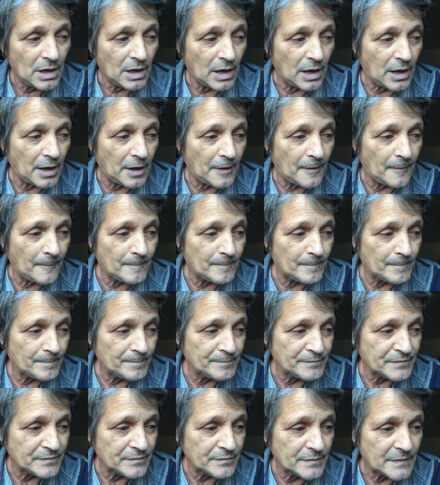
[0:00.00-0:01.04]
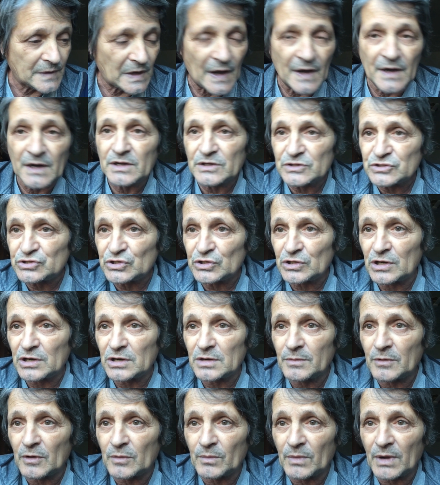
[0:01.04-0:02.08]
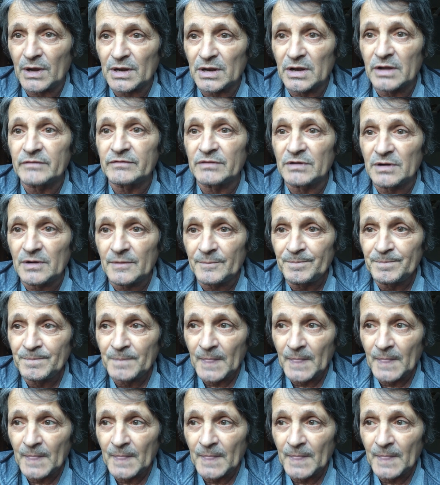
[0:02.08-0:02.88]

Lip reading: Kind of concerned about my liver,